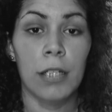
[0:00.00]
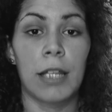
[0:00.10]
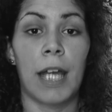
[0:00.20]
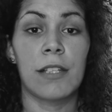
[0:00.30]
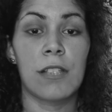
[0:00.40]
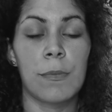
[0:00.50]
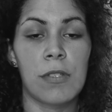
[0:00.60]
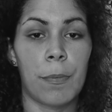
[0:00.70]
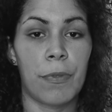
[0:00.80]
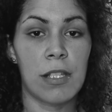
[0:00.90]
that
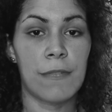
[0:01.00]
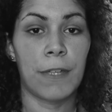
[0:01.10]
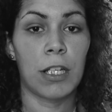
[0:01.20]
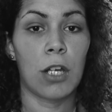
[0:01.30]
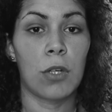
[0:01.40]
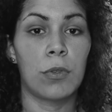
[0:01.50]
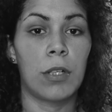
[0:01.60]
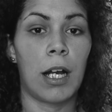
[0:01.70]
sums up this video.